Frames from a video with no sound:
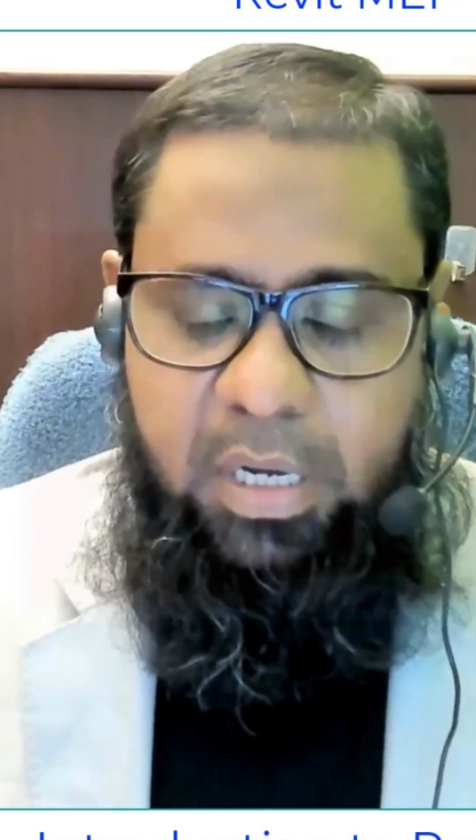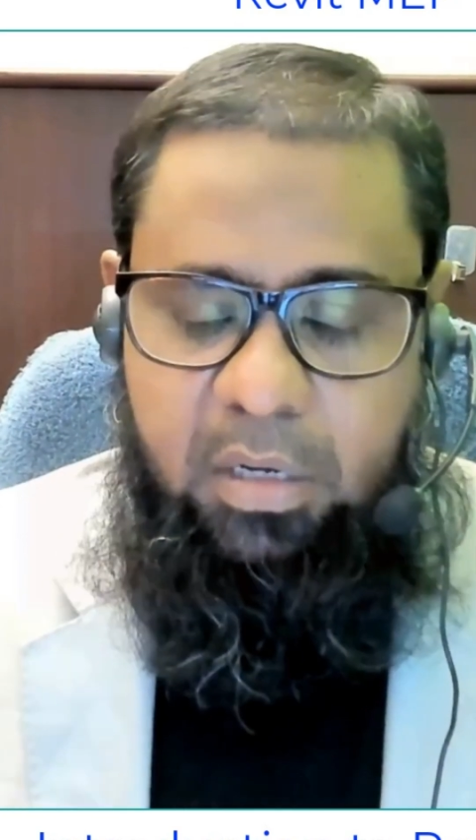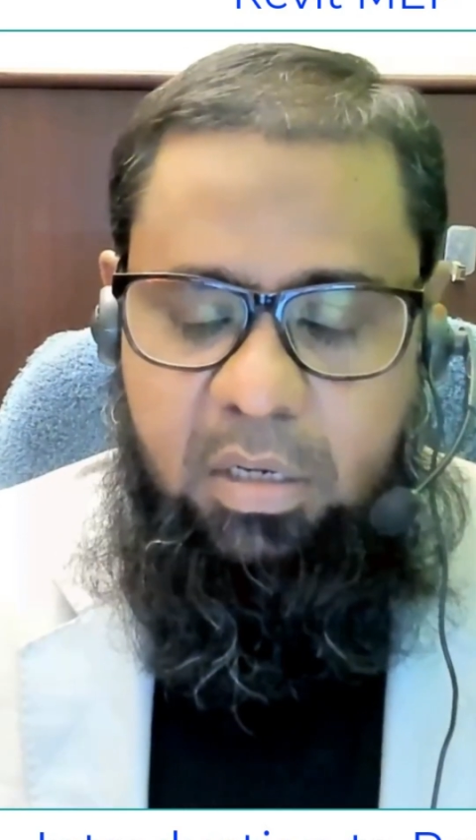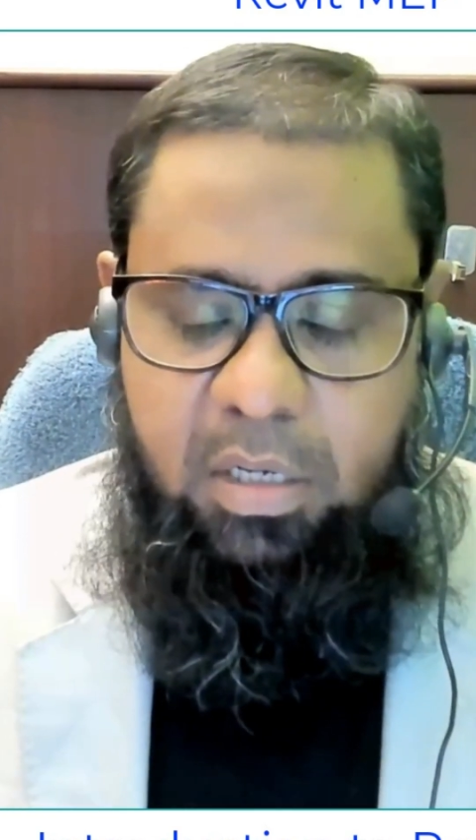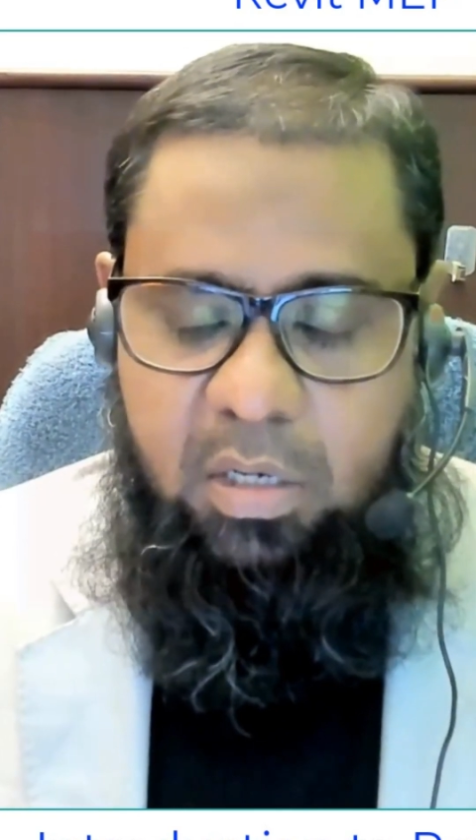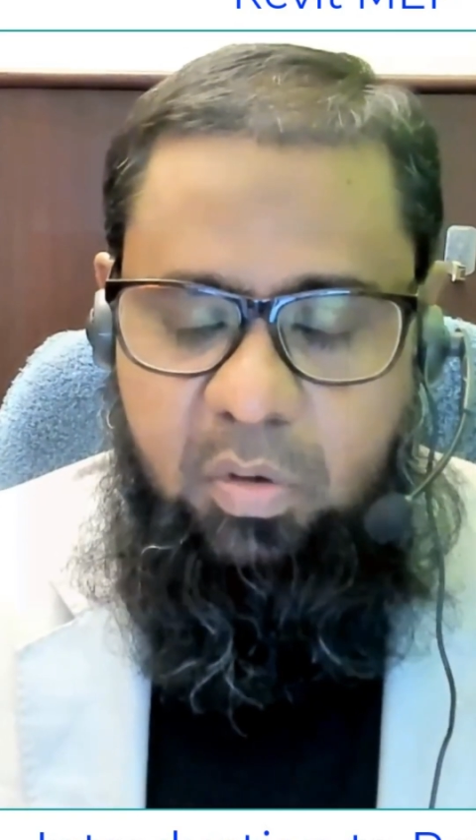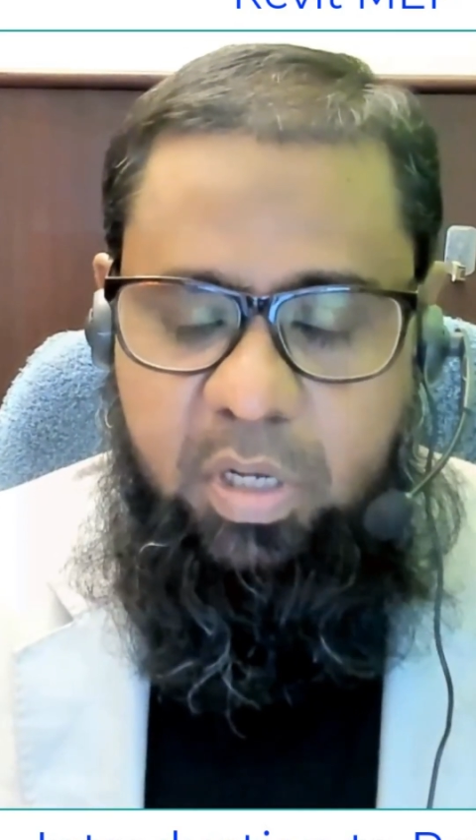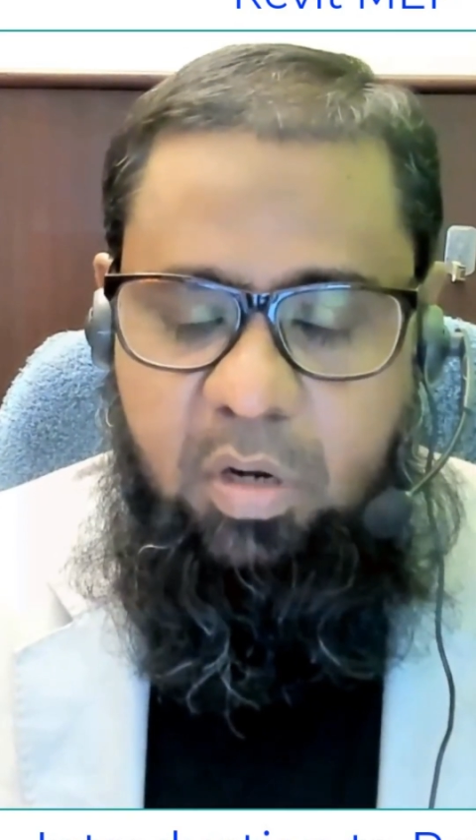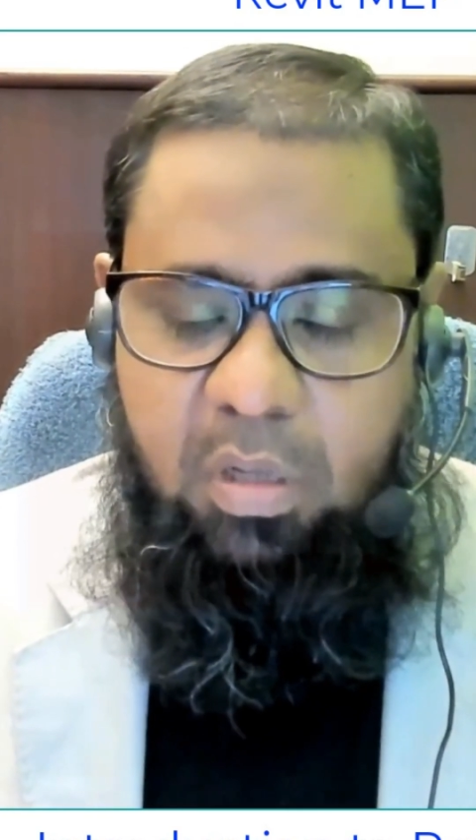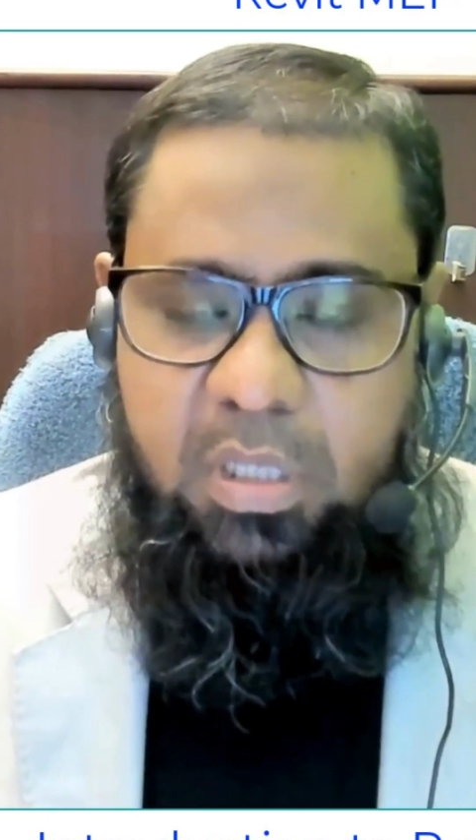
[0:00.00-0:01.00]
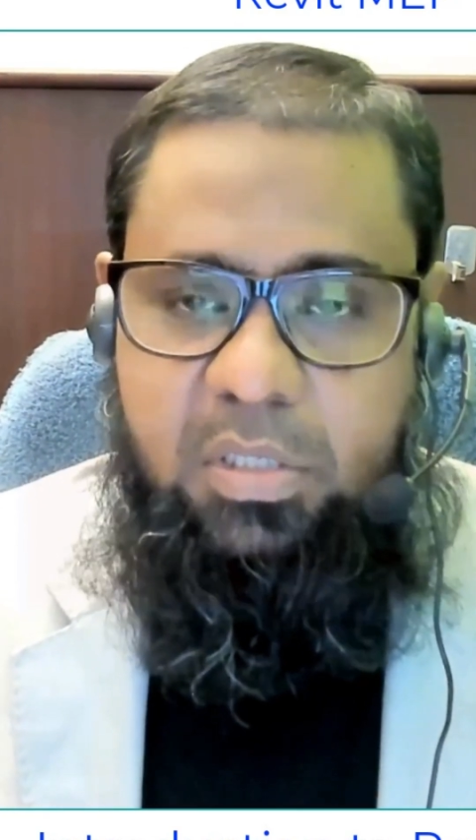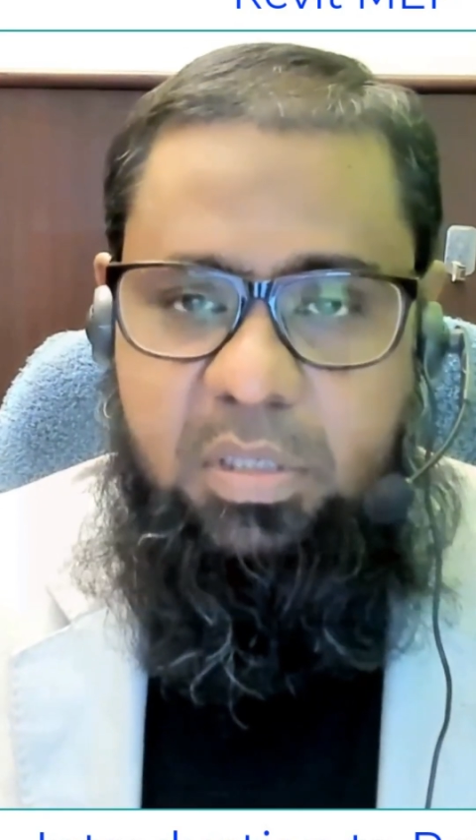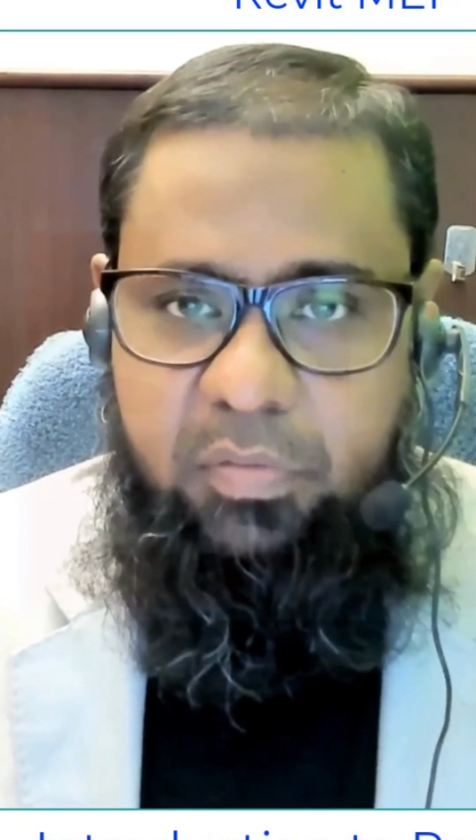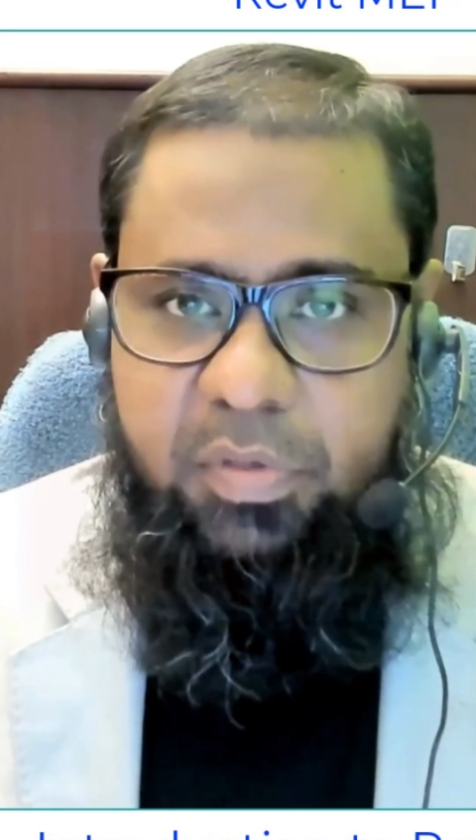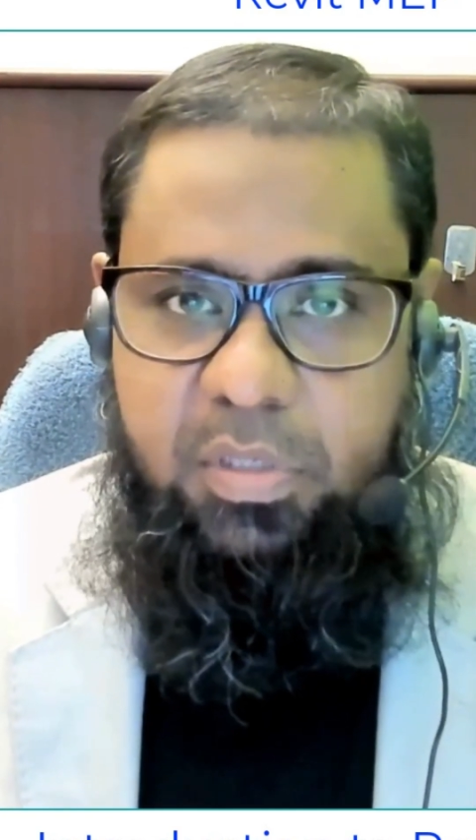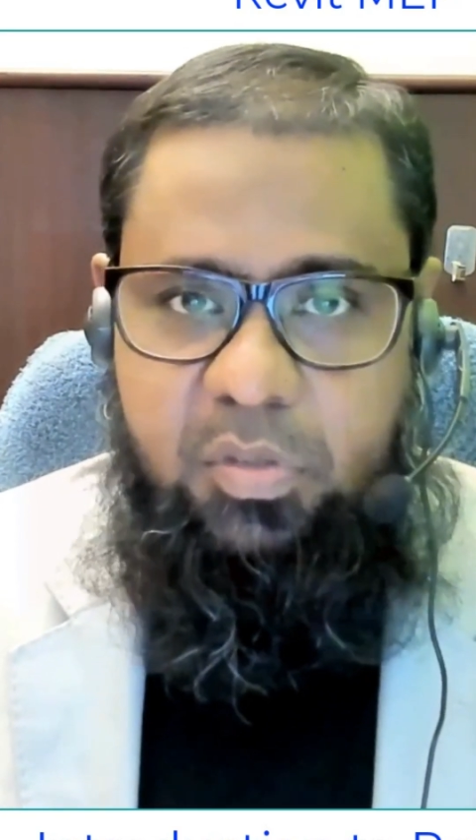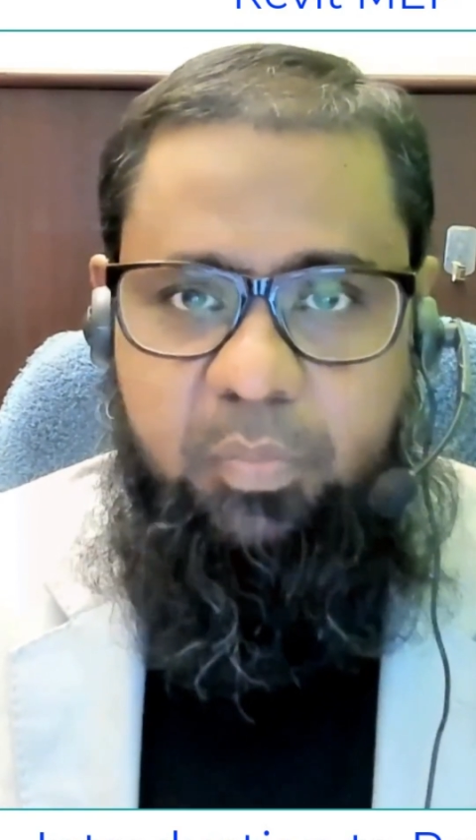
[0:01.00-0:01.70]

and including all the services.